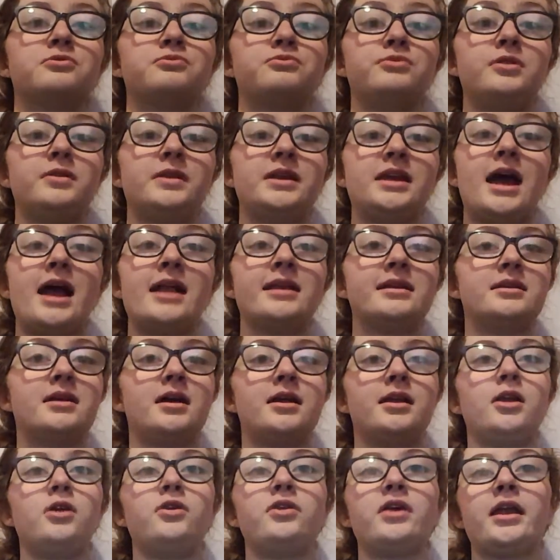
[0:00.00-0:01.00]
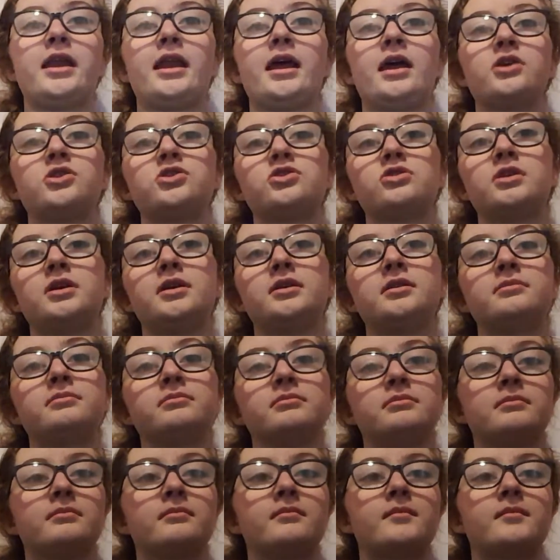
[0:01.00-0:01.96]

Really, I did not know that actually. Hmm.